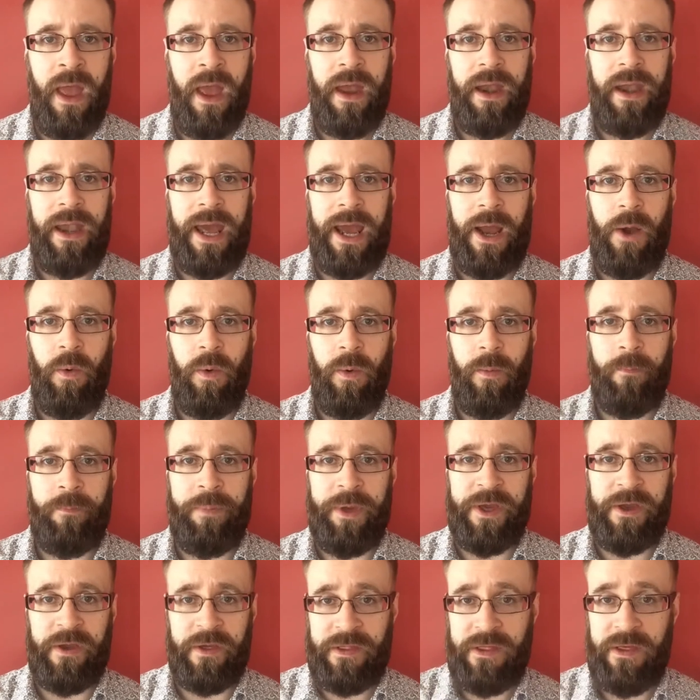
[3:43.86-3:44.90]
Now,
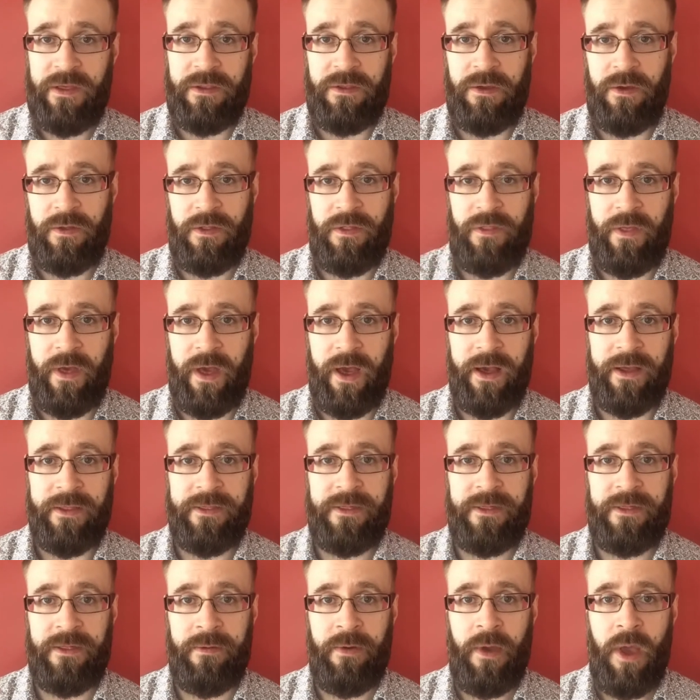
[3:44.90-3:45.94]
because it does
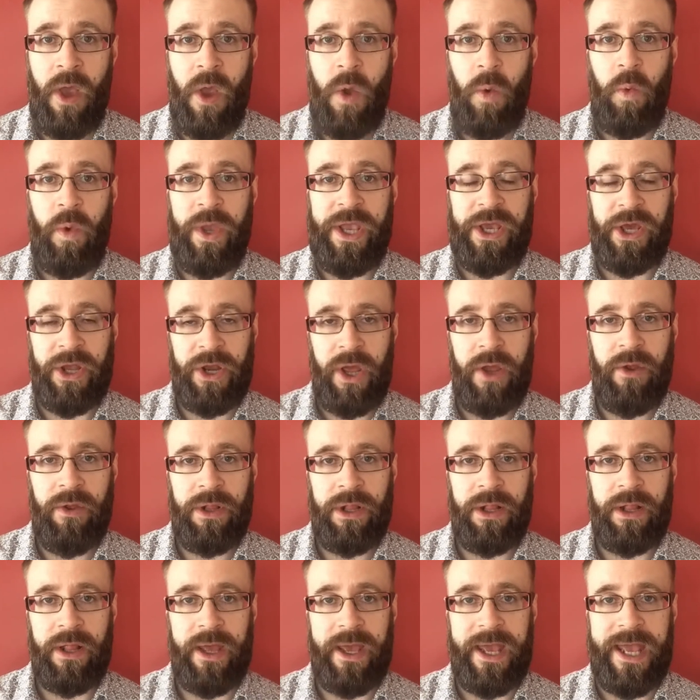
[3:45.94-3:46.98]
that, we can
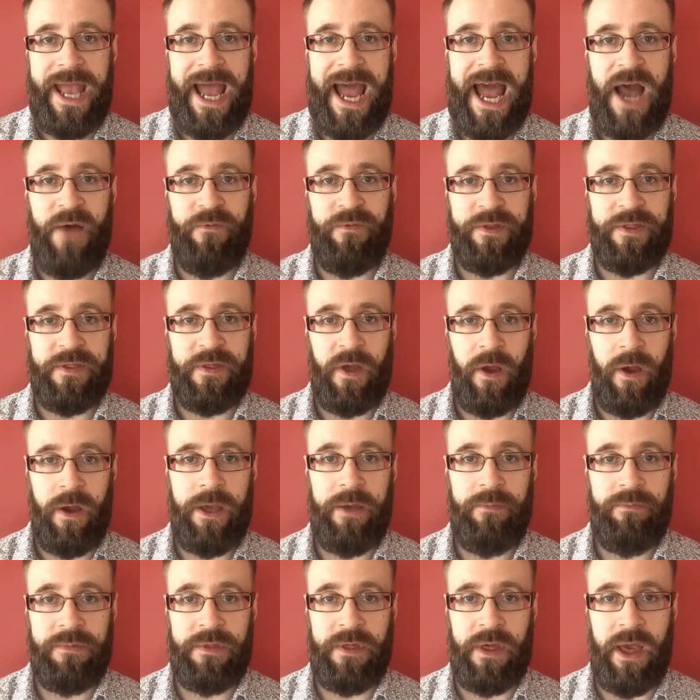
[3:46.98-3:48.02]
only have a
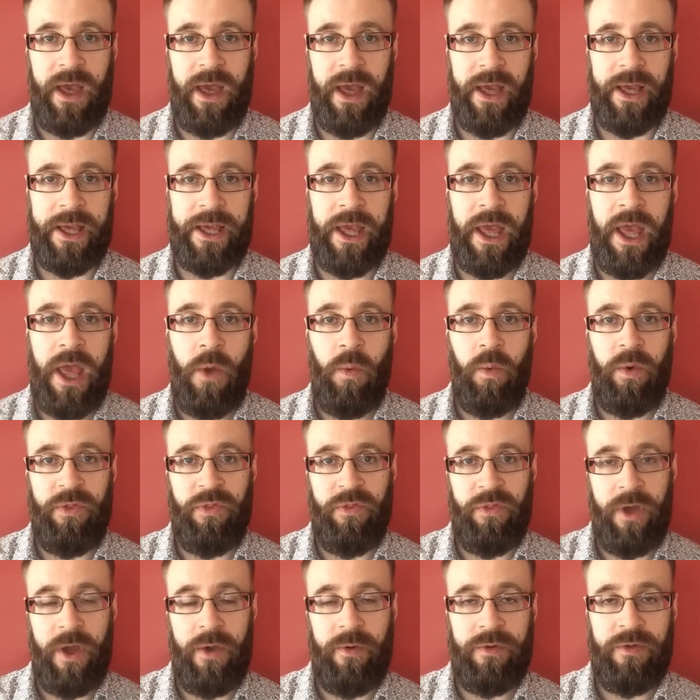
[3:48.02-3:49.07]
time tag with
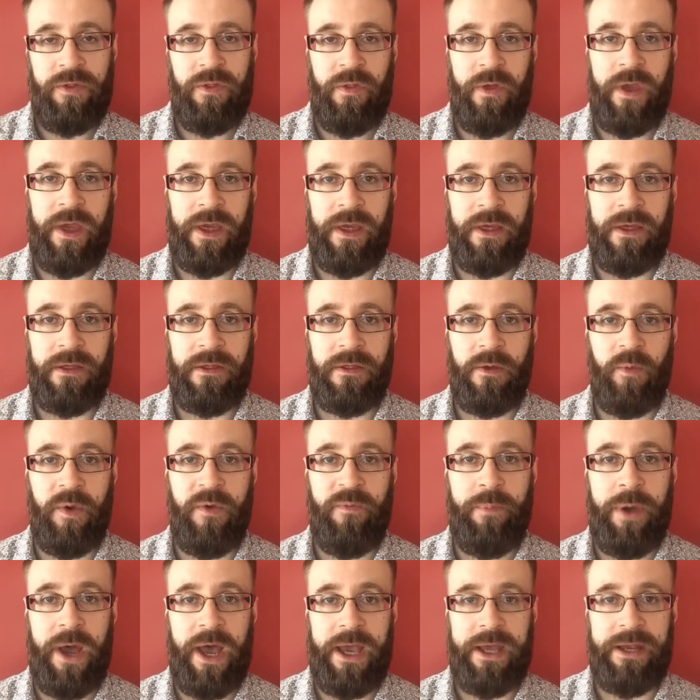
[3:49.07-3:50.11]
those things that
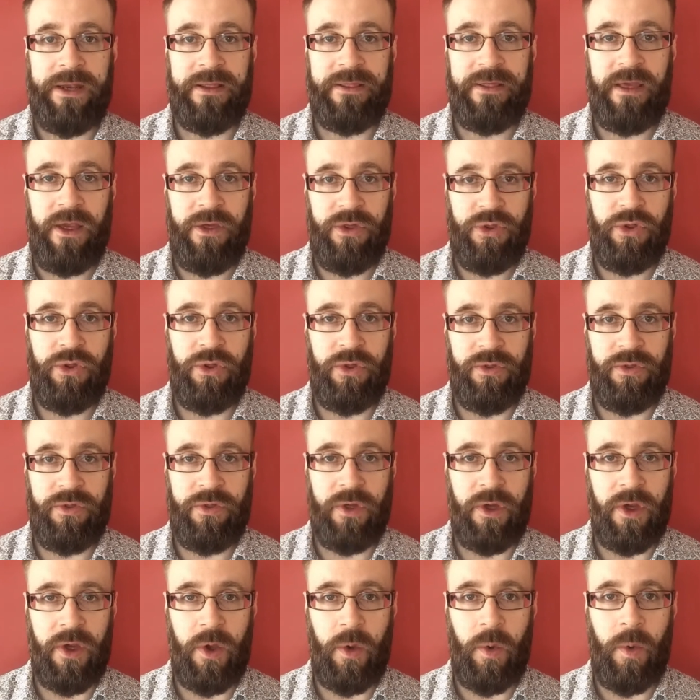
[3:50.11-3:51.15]
we've paid attention
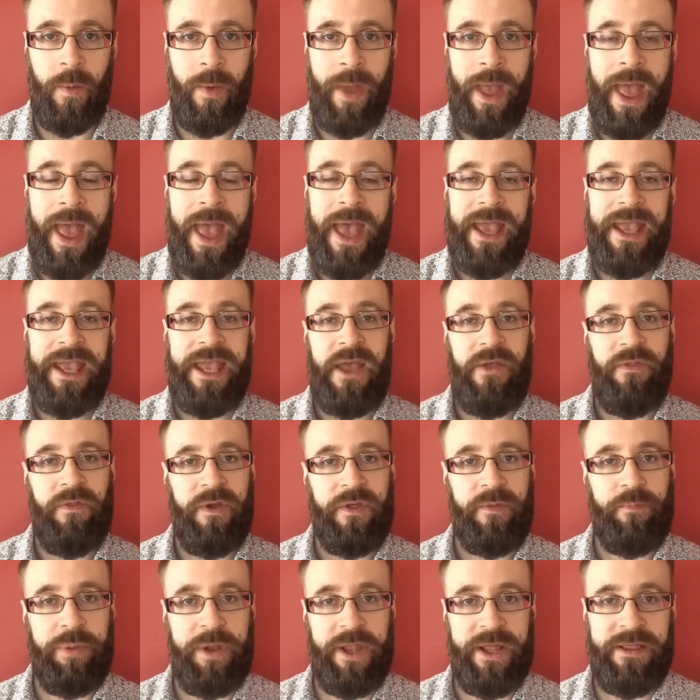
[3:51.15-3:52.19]
to. Yet
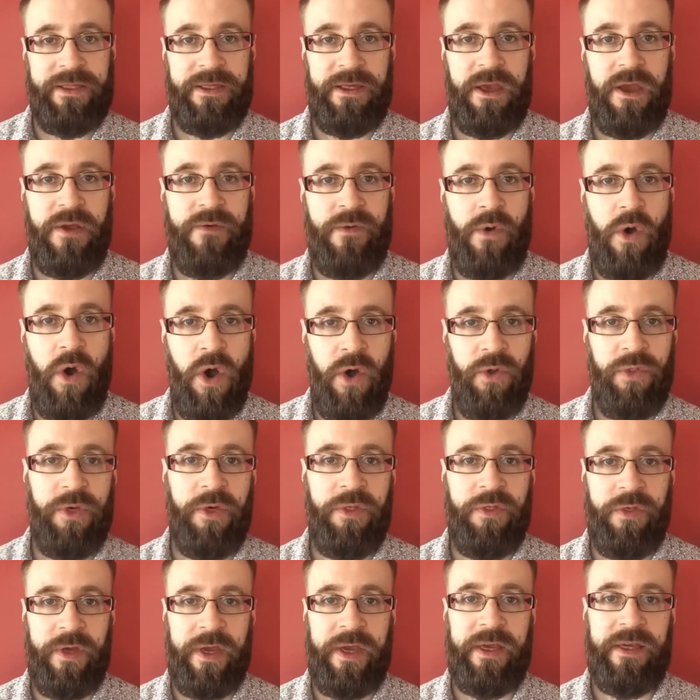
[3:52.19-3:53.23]
there's plenty of other
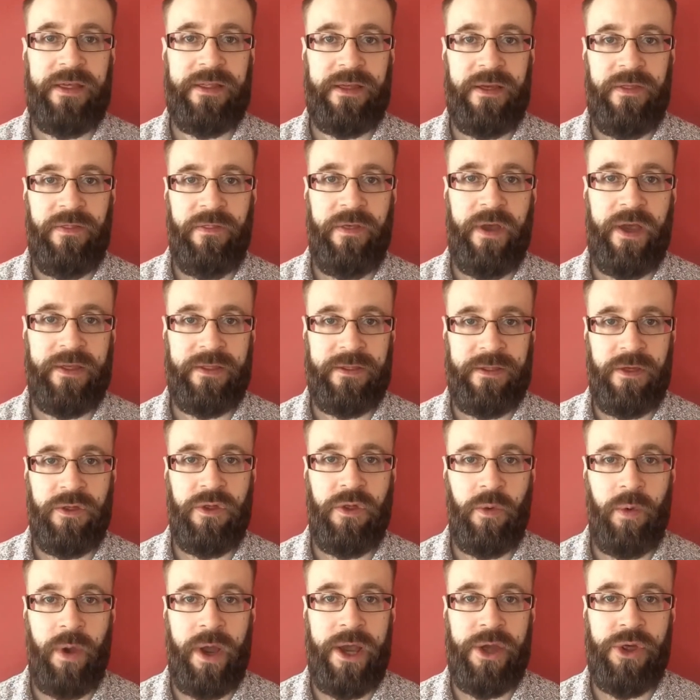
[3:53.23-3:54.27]
things in that
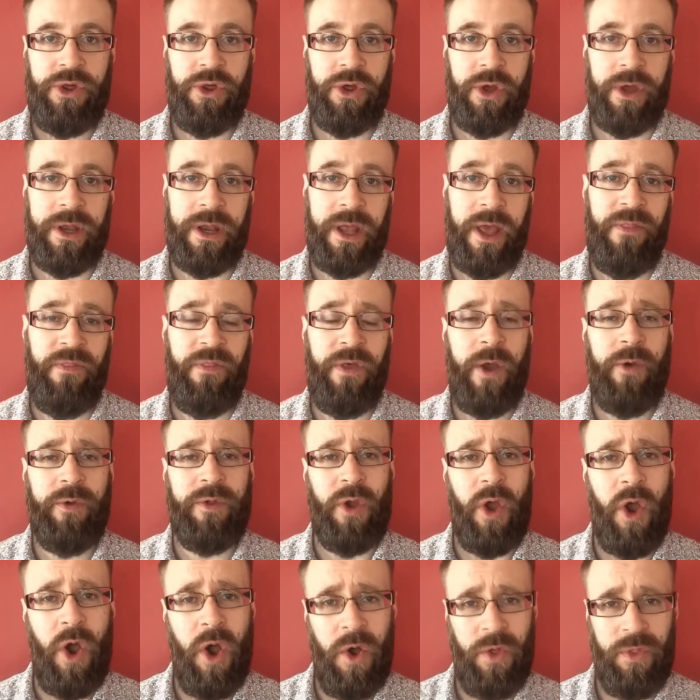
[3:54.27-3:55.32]
situation, and
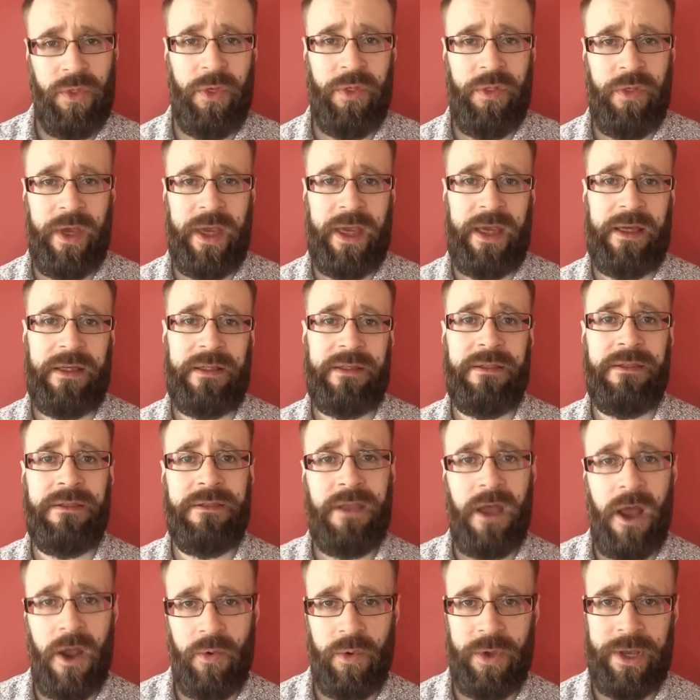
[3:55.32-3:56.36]
those other things
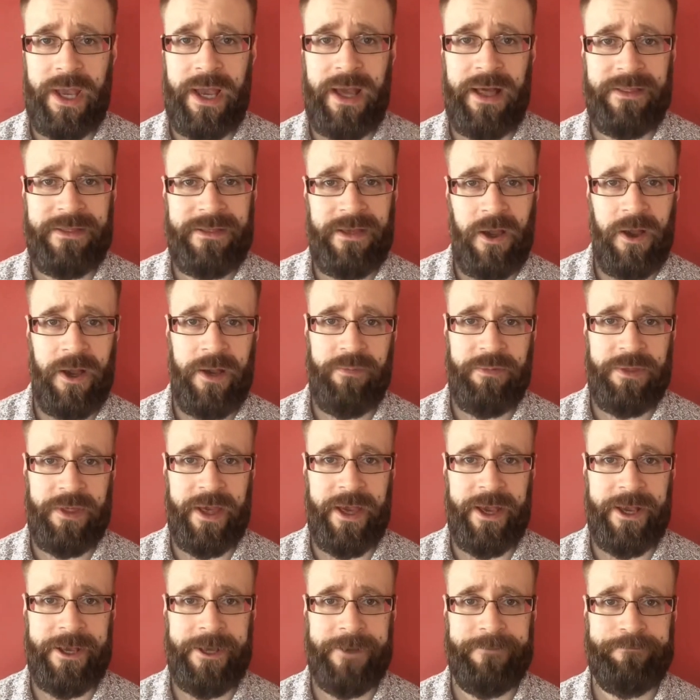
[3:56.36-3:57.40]
don't get a time
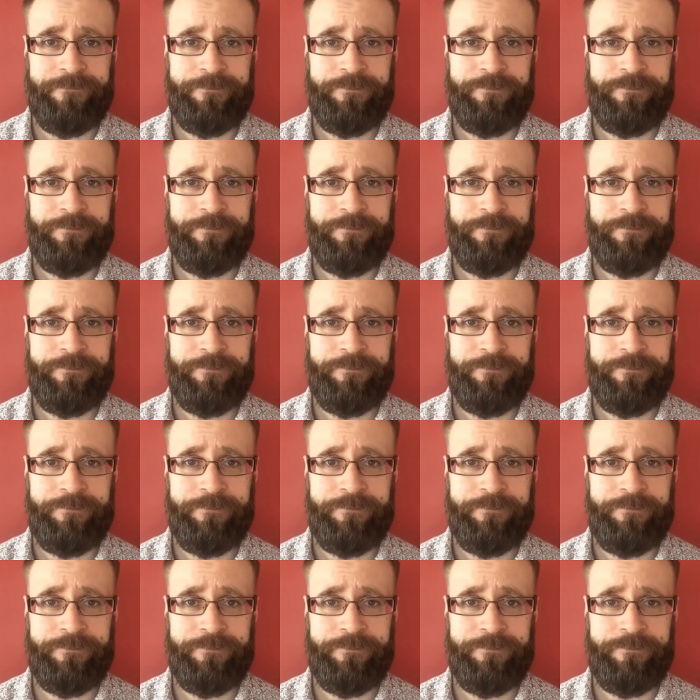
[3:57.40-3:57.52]
tag.